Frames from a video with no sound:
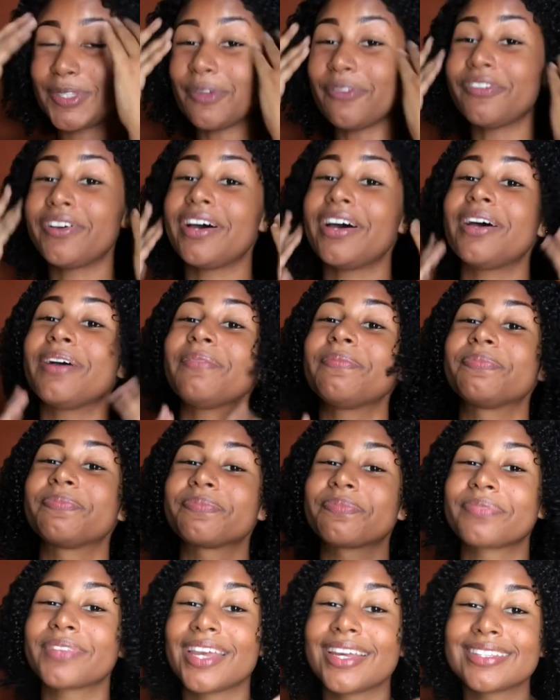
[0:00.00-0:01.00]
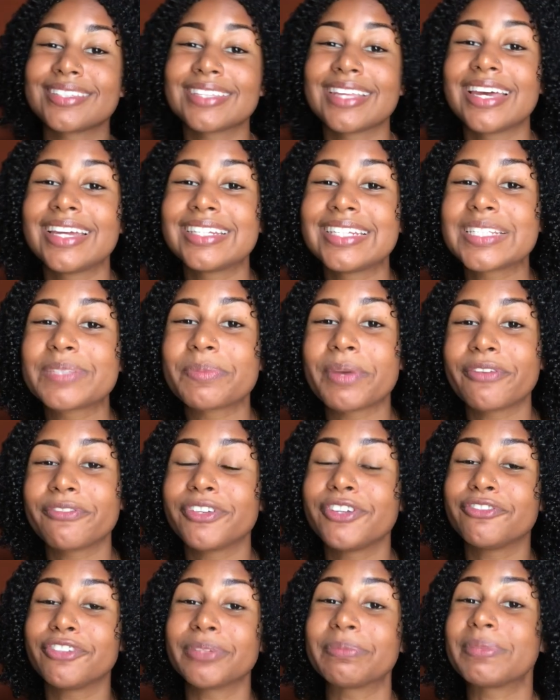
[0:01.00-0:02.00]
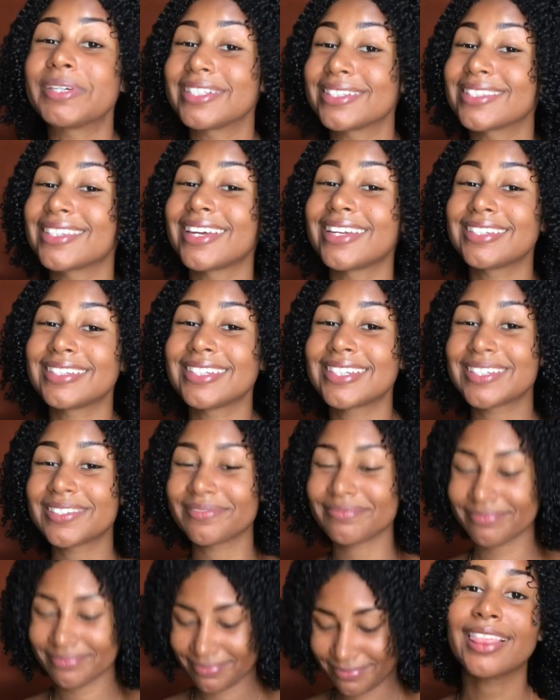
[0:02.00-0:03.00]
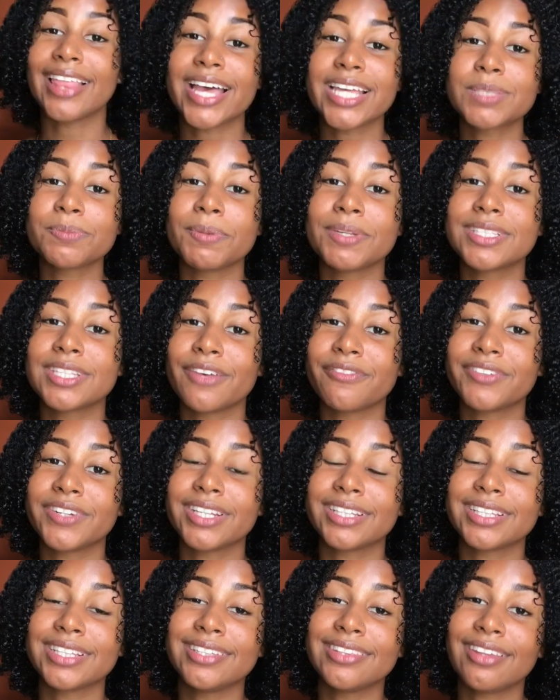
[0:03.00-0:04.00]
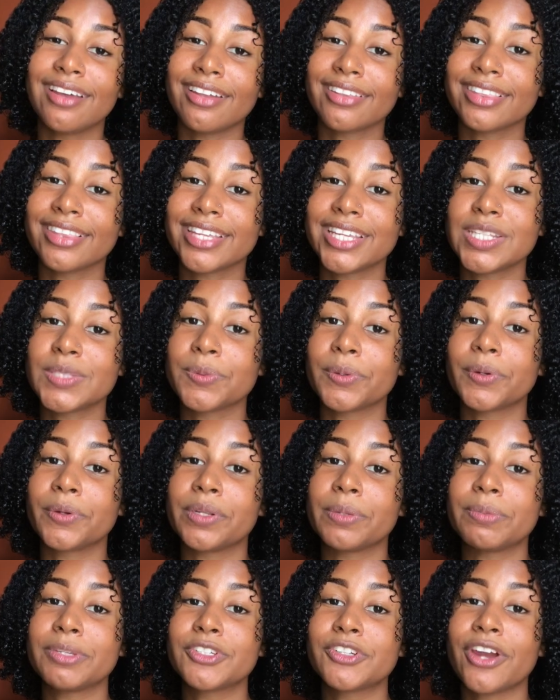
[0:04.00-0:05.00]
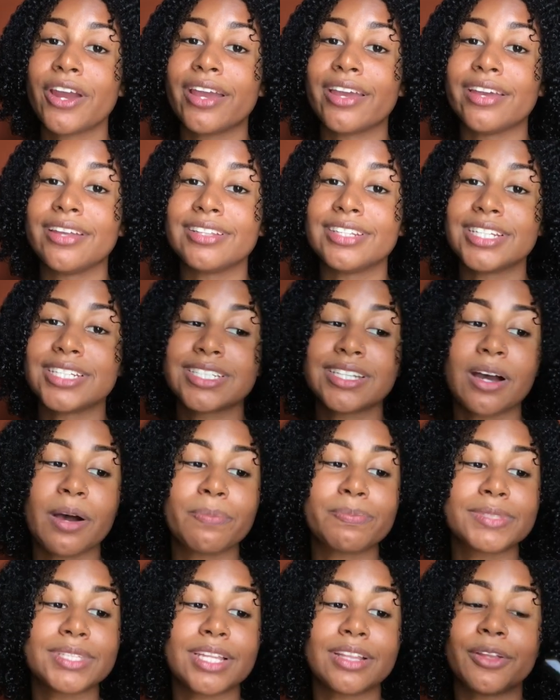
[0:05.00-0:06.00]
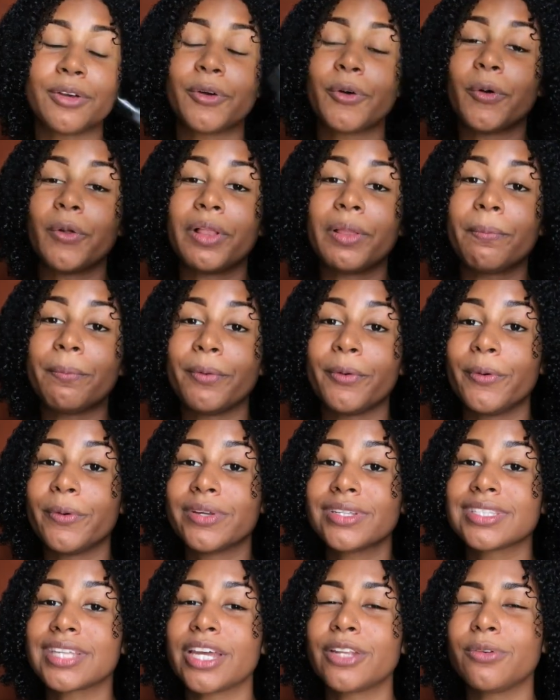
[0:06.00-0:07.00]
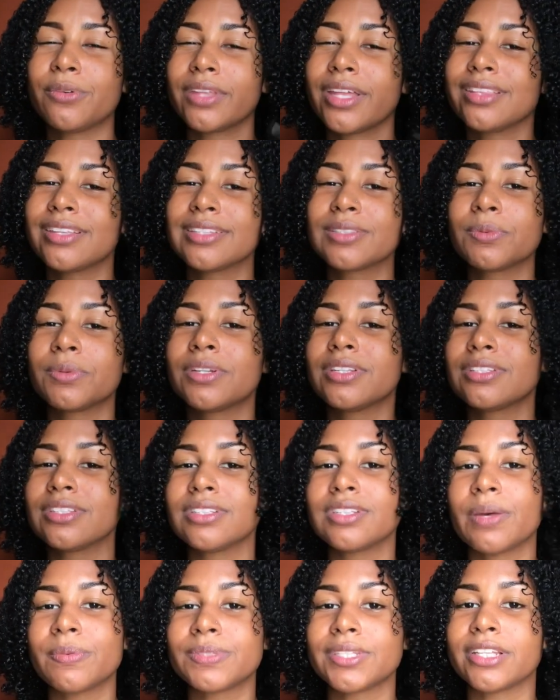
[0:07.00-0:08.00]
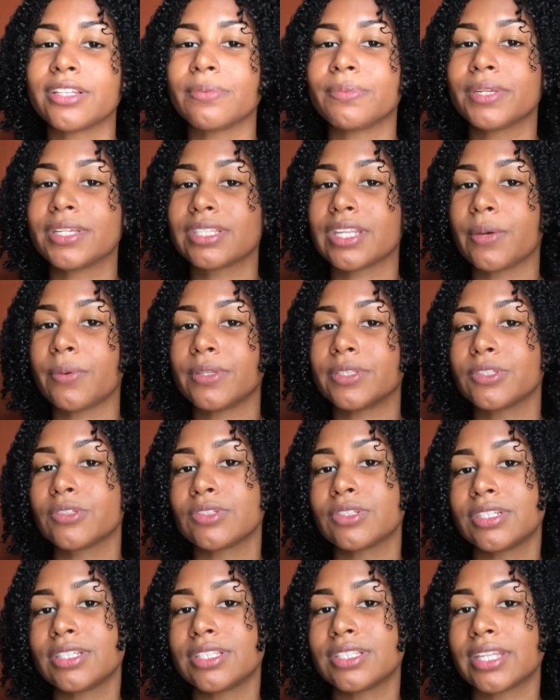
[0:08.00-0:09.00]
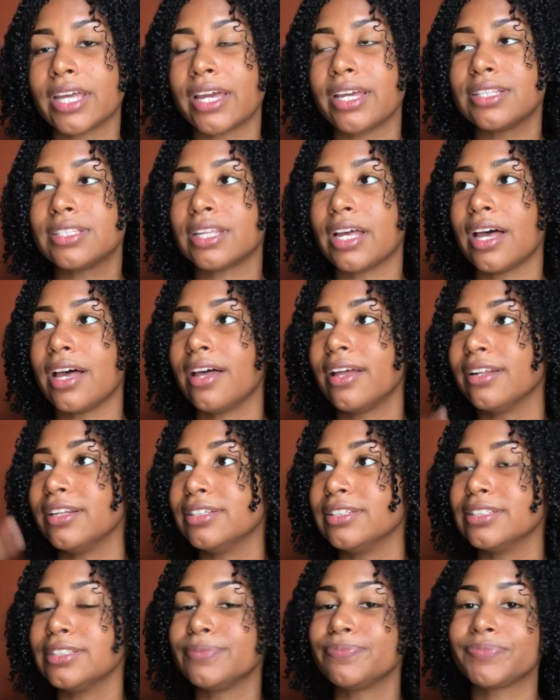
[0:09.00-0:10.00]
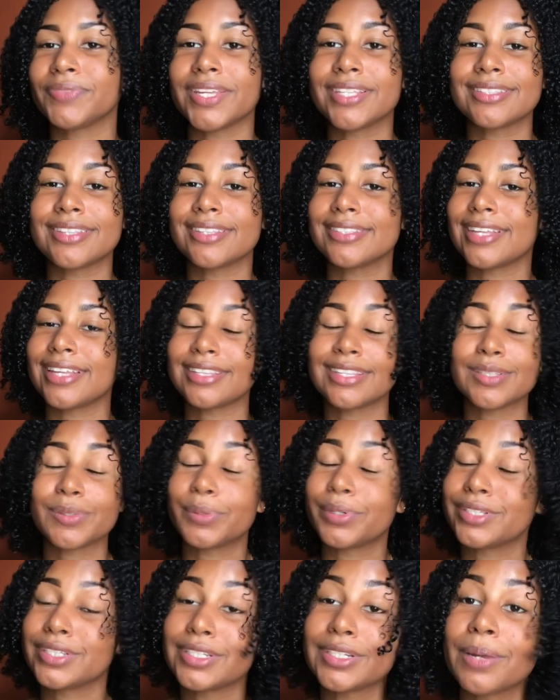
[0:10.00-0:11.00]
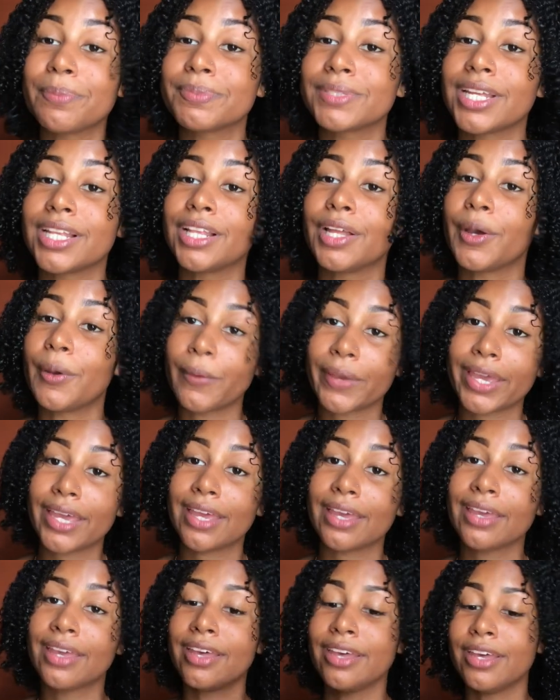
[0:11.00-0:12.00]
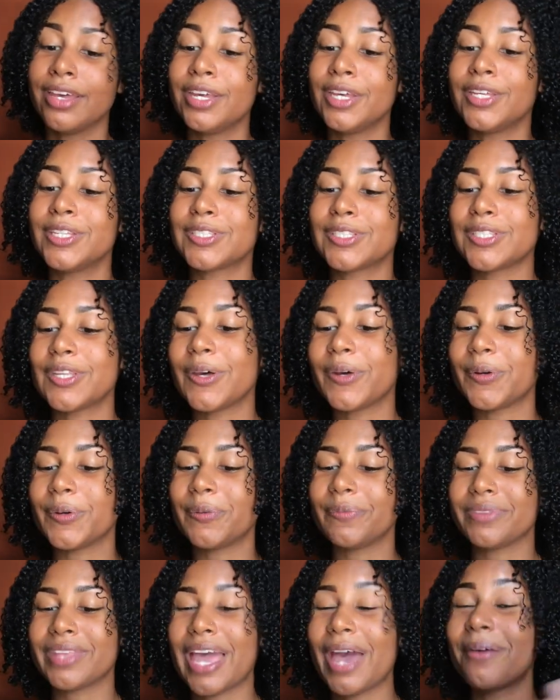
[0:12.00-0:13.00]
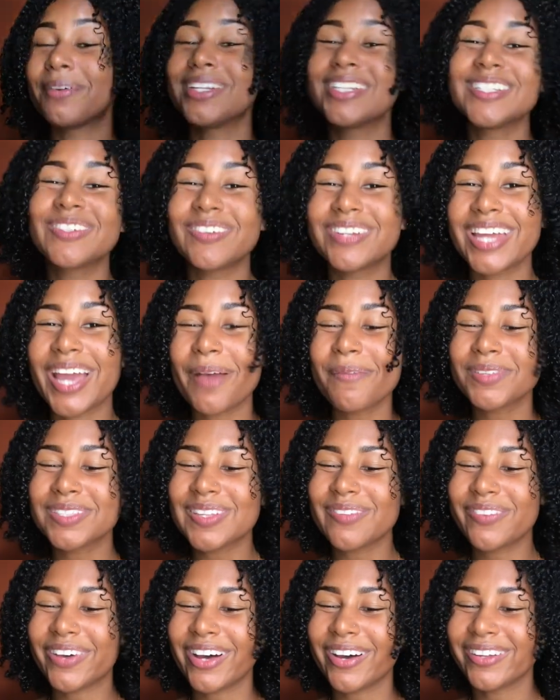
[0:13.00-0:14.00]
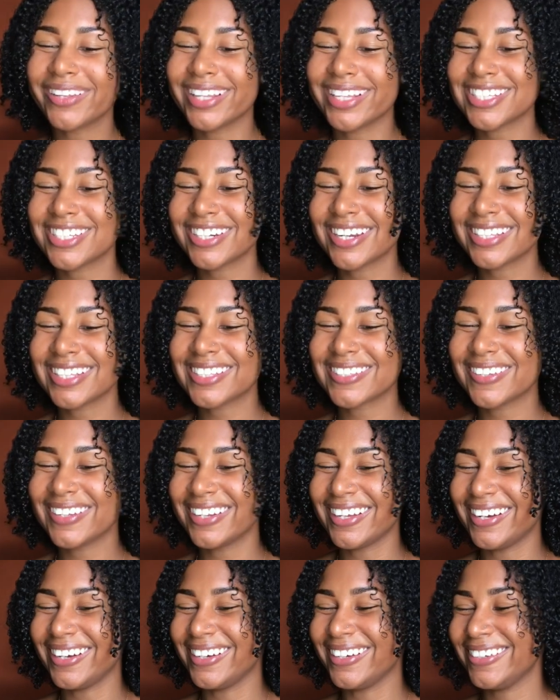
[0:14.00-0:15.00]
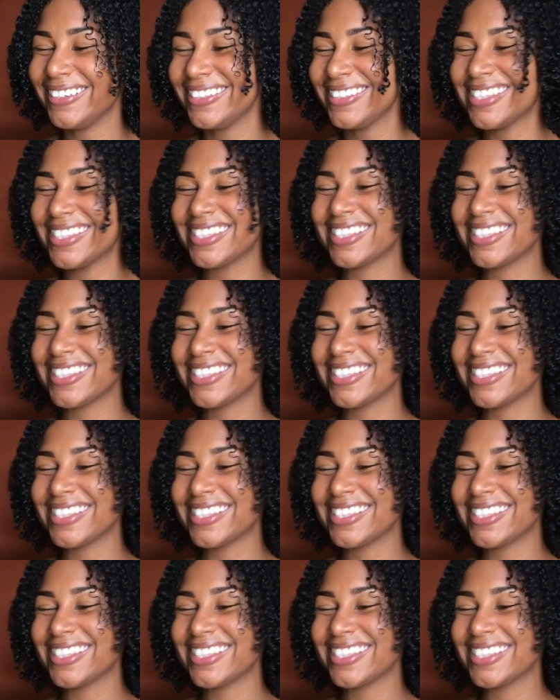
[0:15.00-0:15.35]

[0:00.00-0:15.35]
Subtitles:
So far, Ascend is my favorite male scent. Last but definitely not least, we're going to be trying their top seller called Boss. I know that this one is the top seller because I went onto the site and it says that this one is the top seller, okay? So, I want to see what the hype is about. Let's try this one out.